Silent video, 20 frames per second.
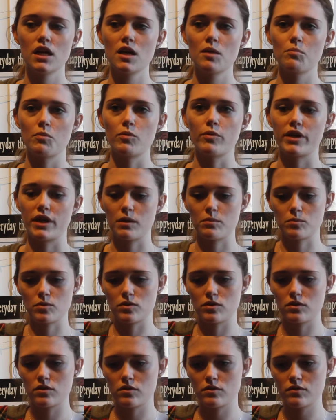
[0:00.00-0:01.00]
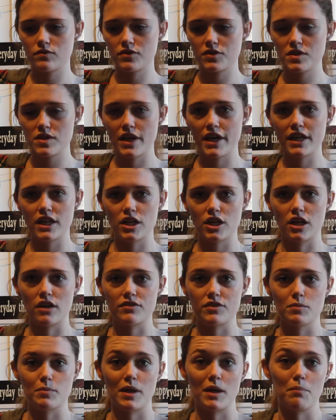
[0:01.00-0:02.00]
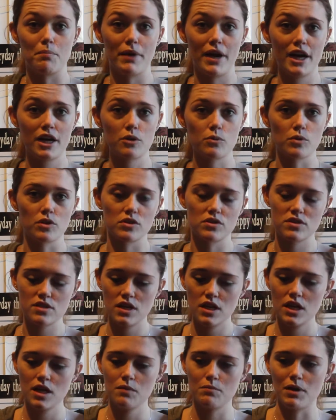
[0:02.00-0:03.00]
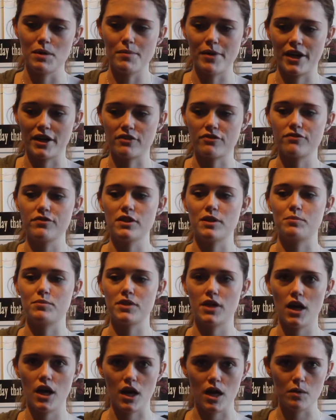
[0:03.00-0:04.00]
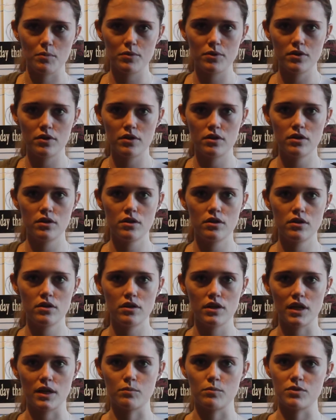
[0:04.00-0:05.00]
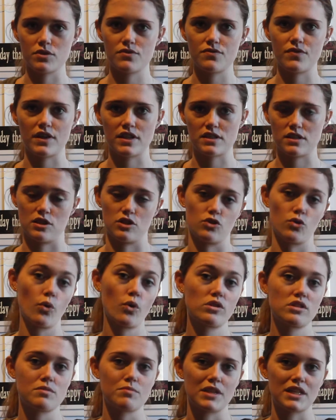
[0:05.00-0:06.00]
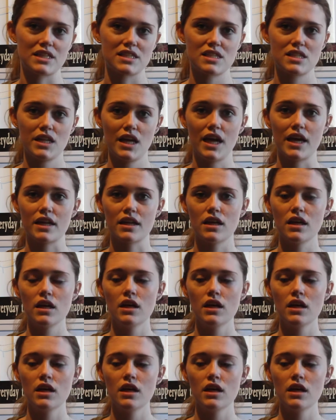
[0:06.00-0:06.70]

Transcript: But when I'm sliding off the bed backwards, my bag flipped up and was facing towards me instead.